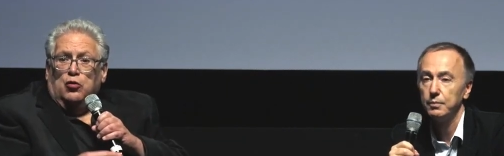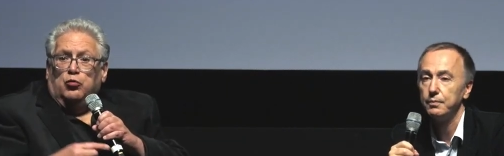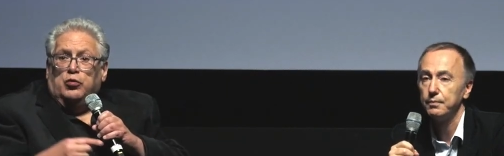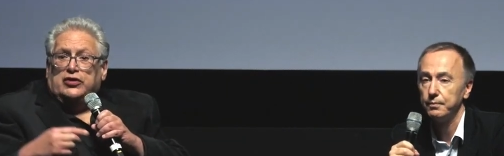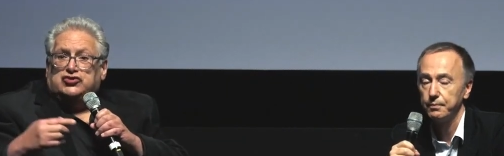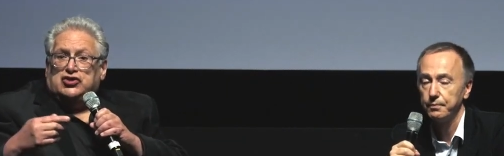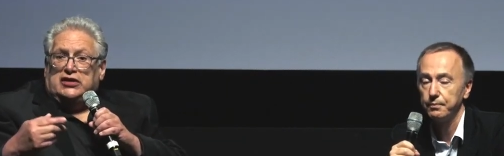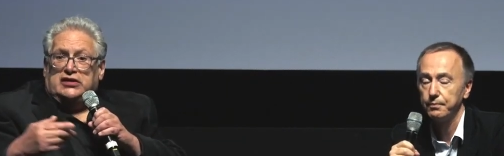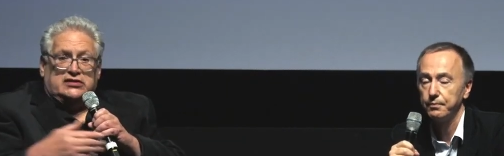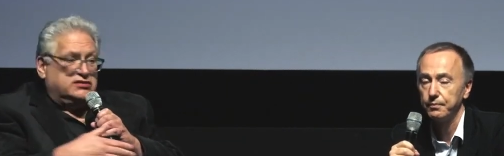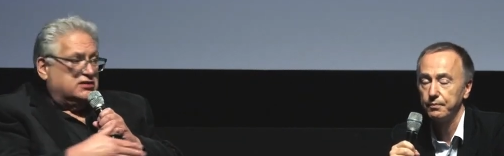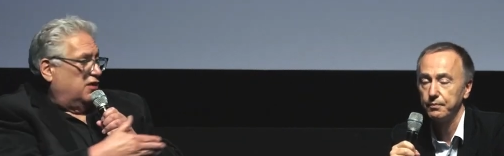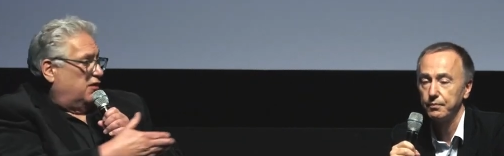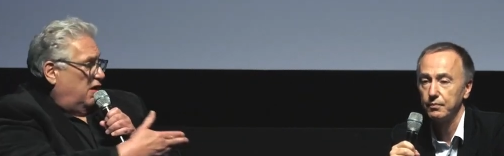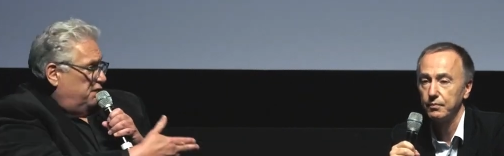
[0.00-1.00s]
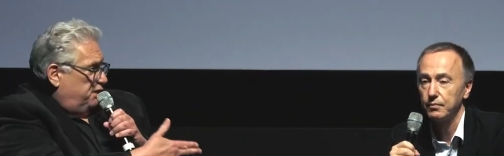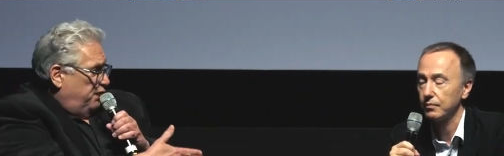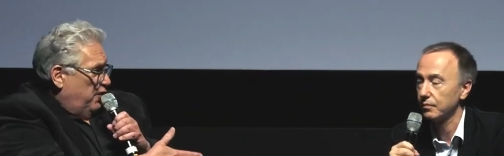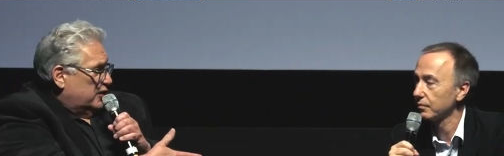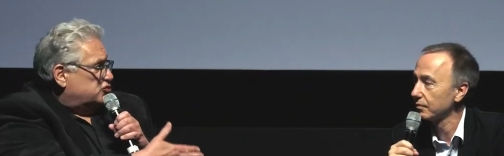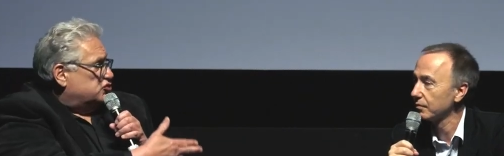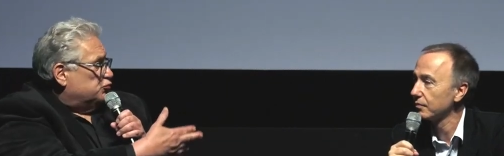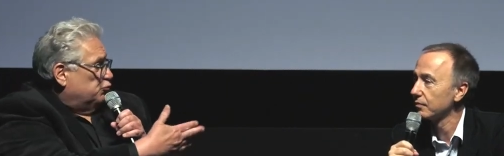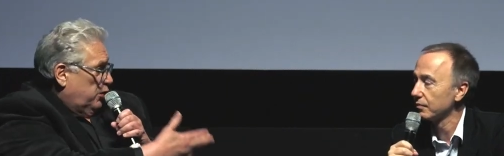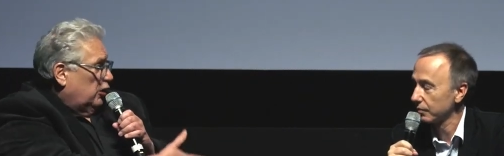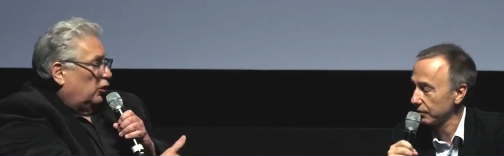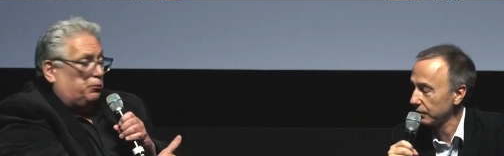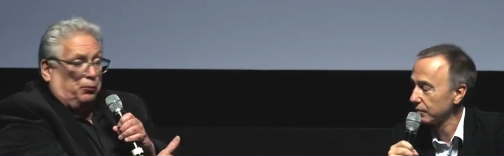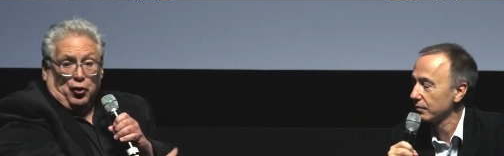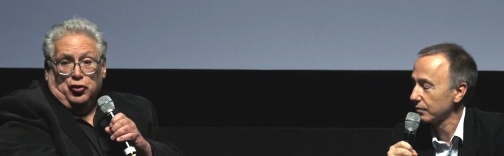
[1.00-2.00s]
Speaker 1: which is uh, a French
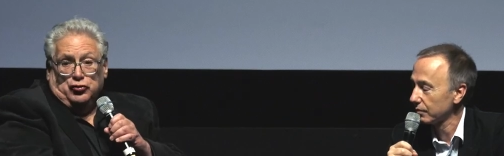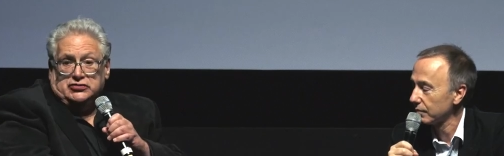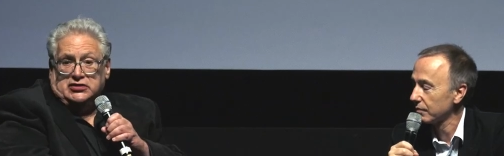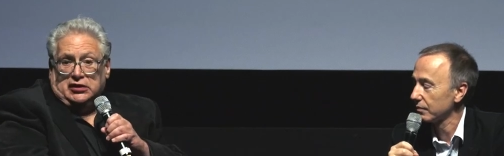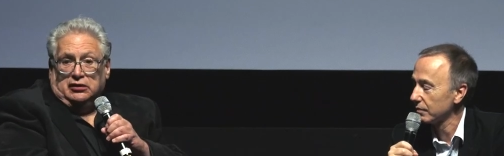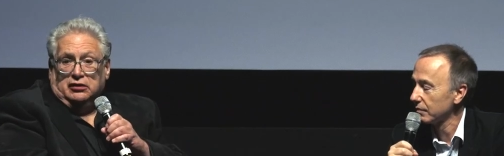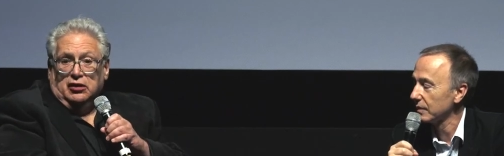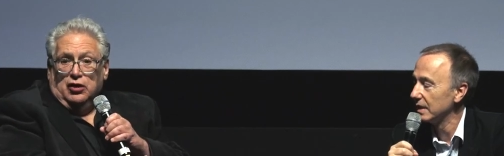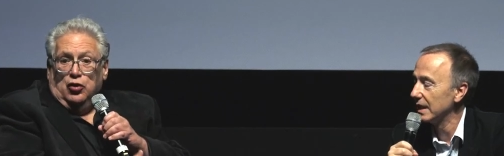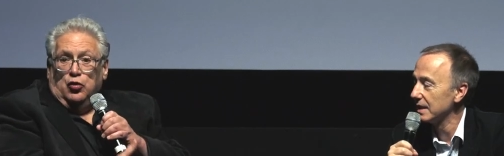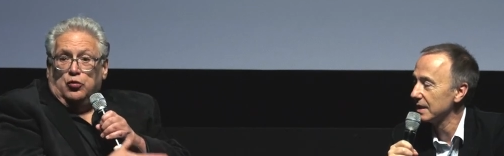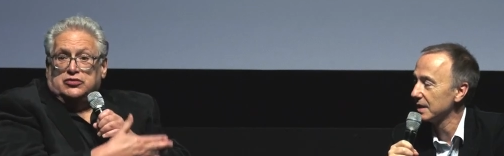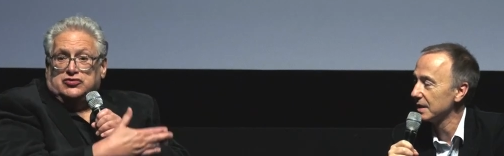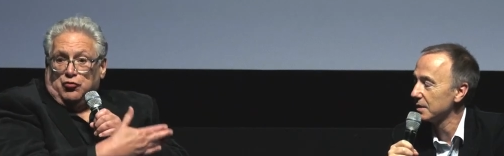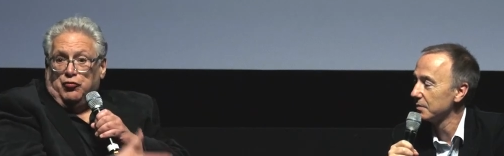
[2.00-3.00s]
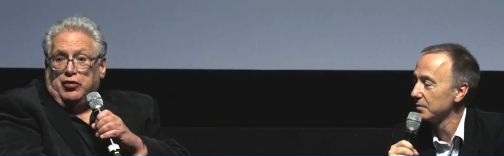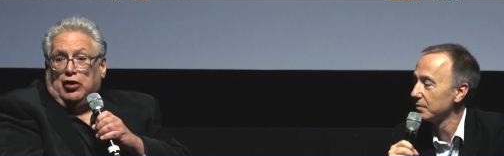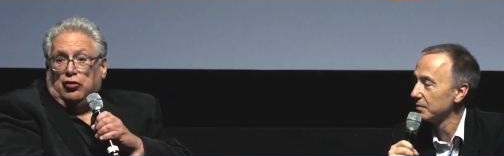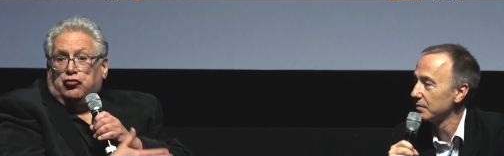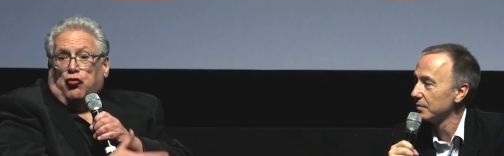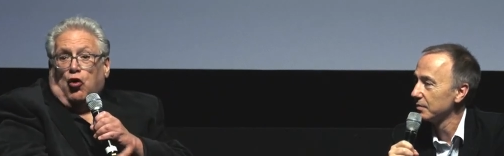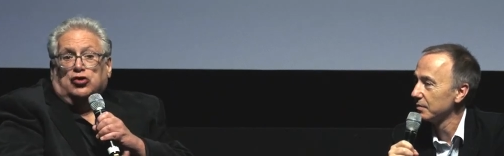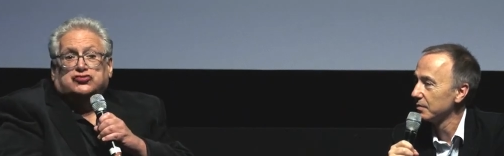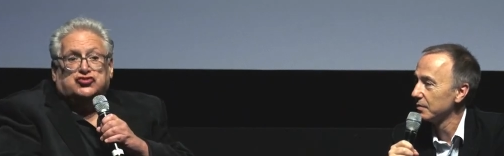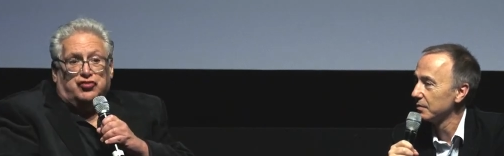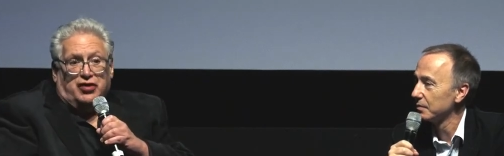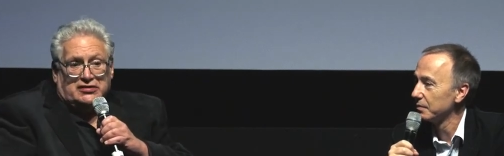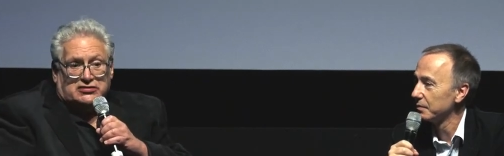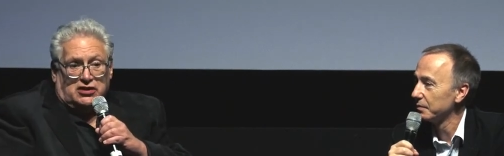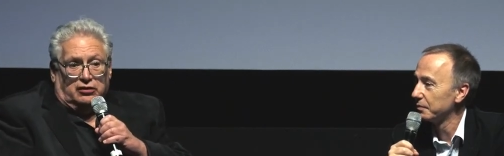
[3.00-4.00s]
real person yes. who was a real cross
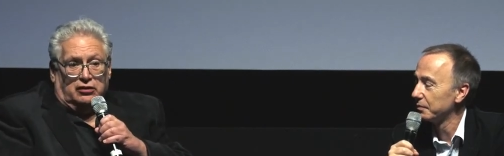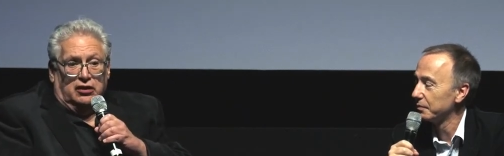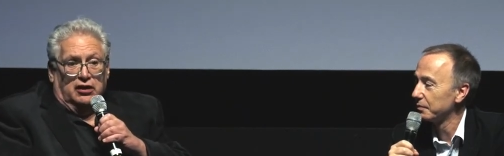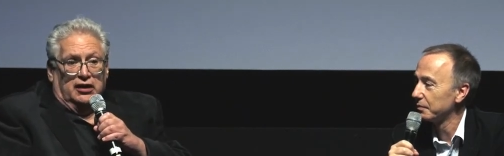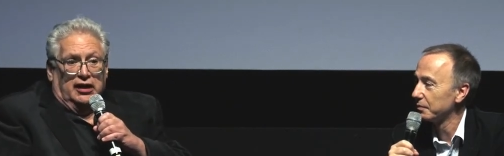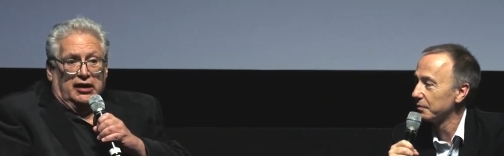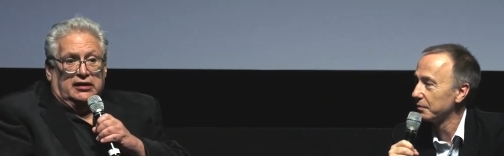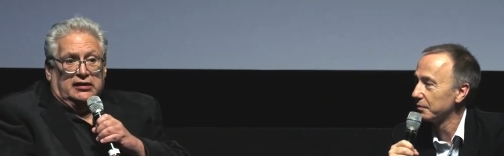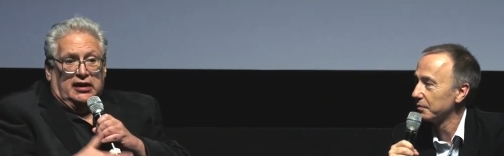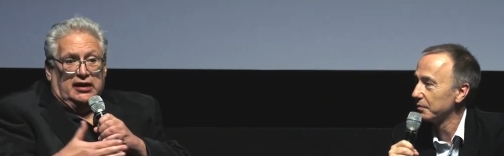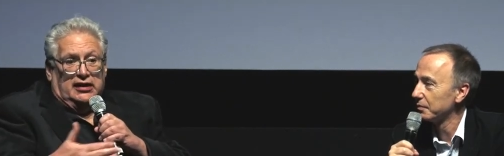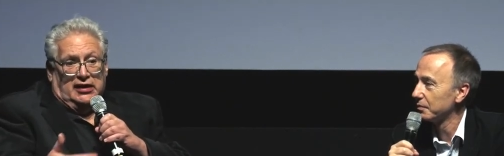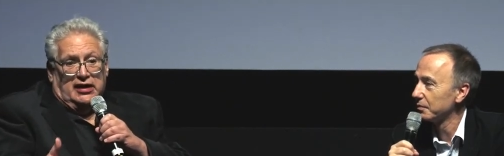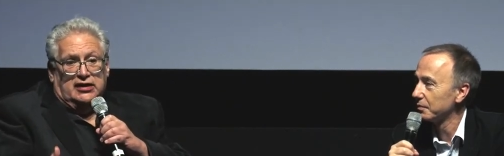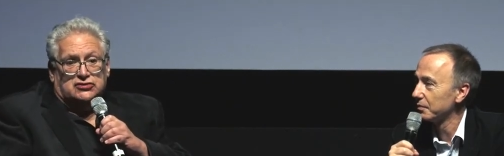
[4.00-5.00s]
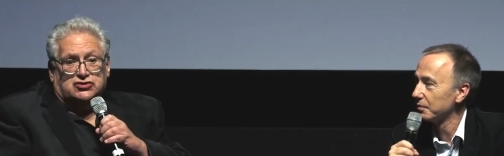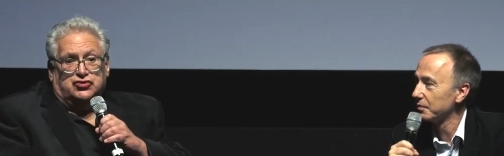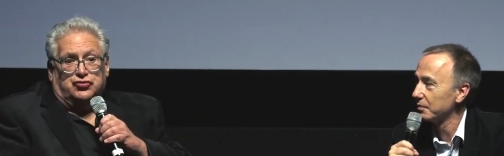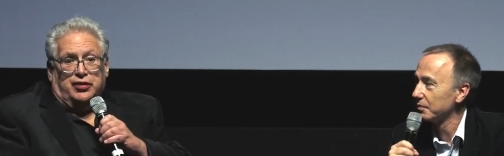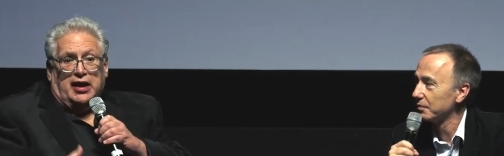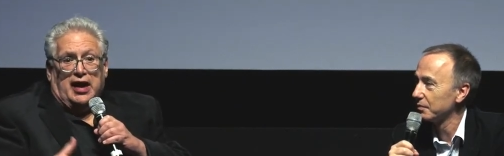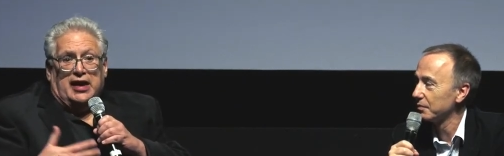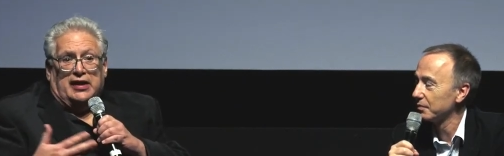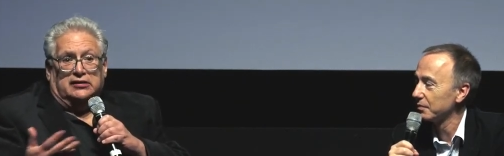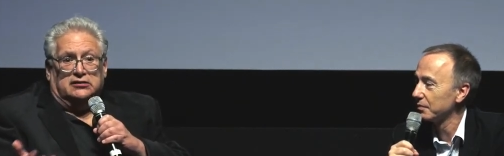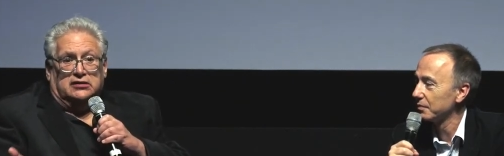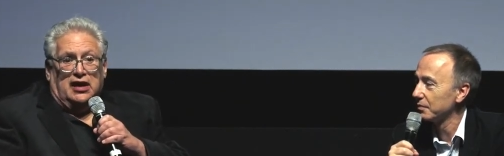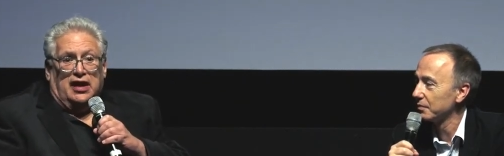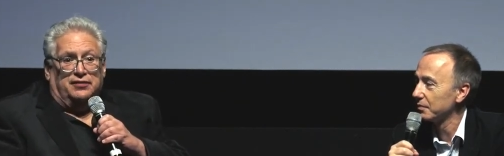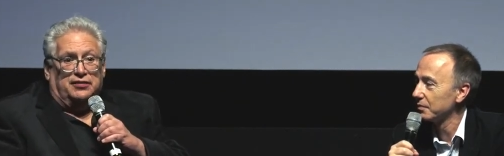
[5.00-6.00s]
dresser in in history,
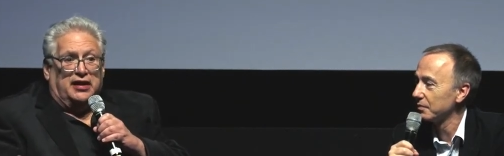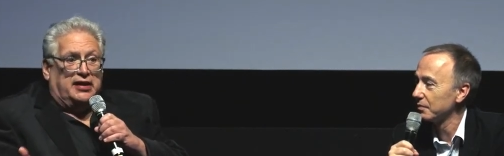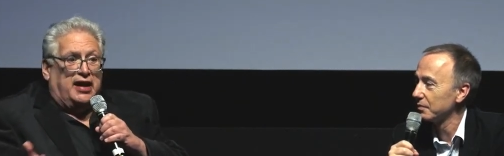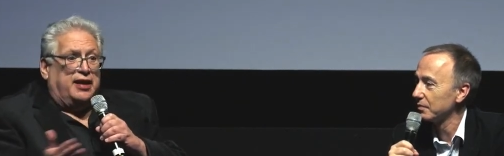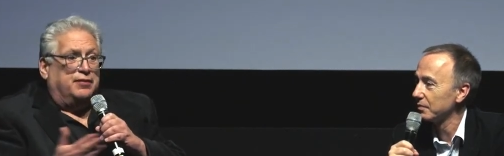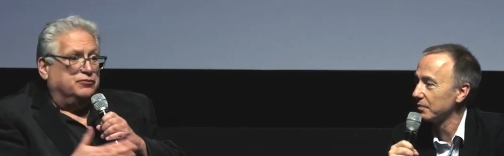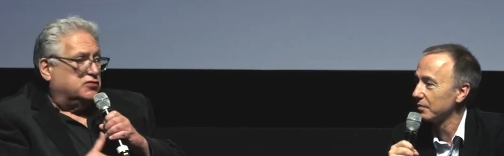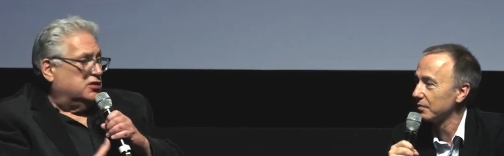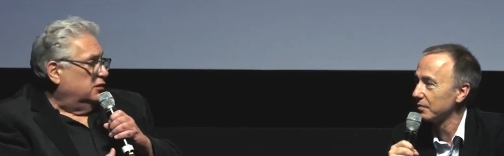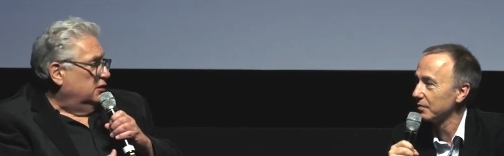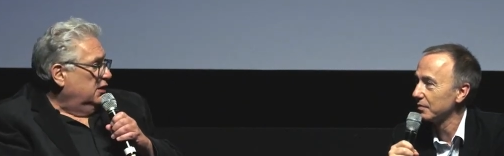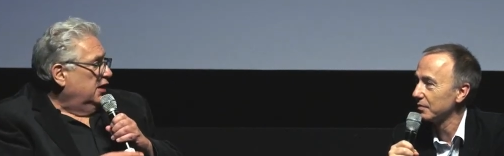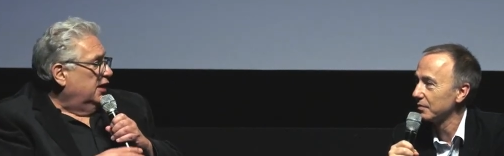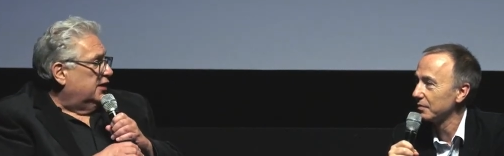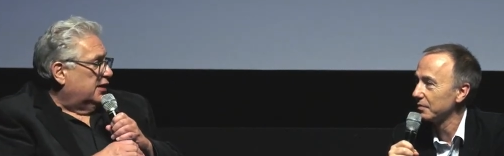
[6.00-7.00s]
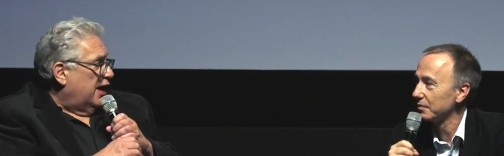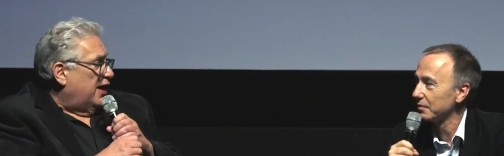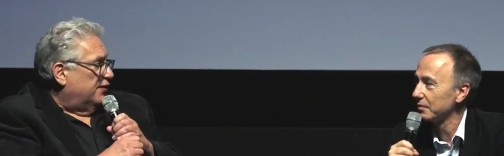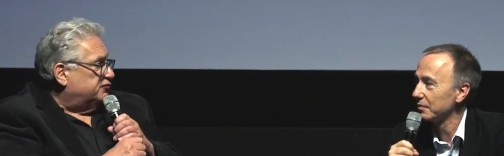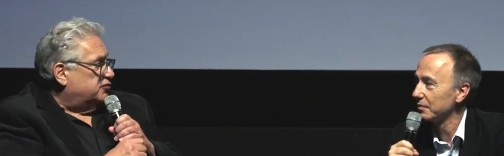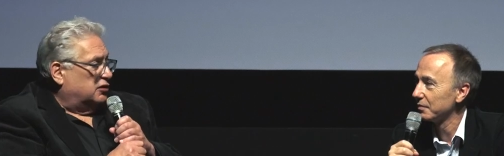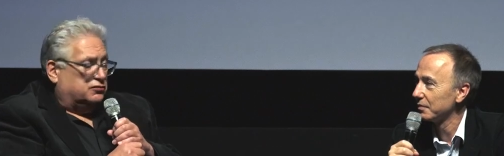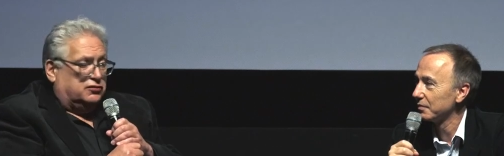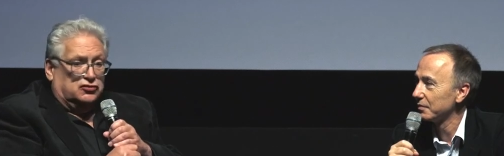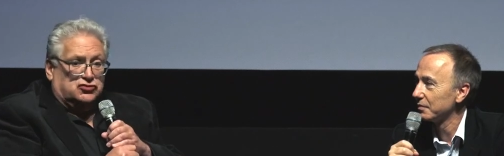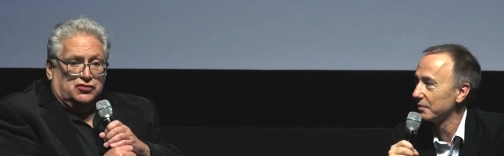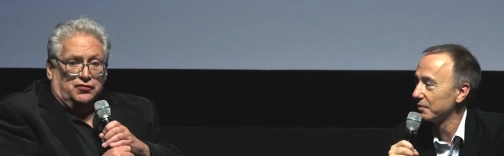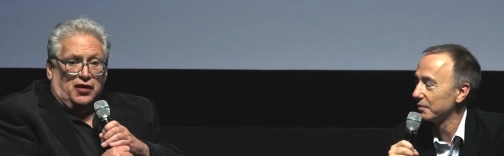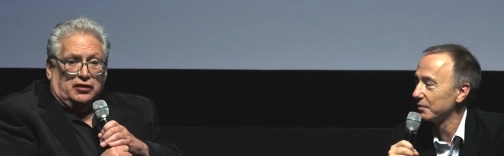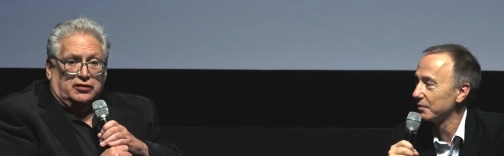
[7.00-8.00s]
and and they named it after the
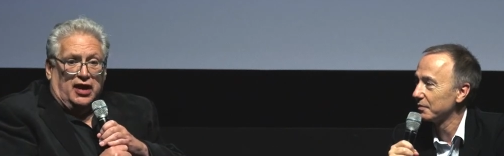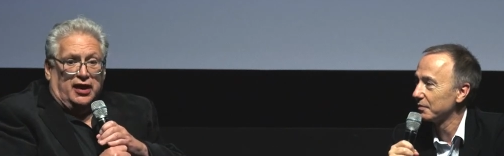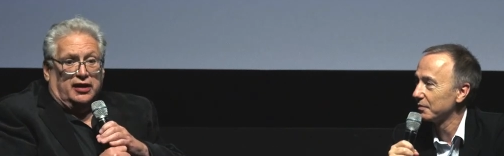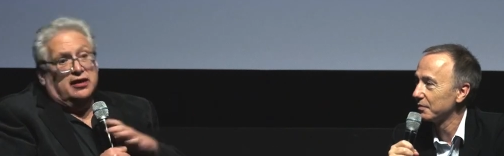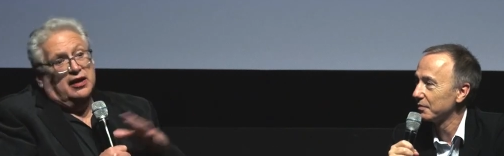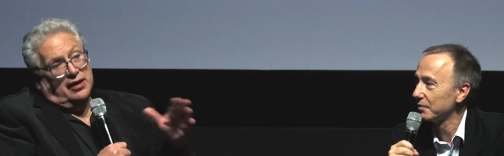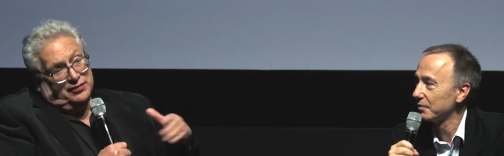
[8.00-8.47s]
Chevalier.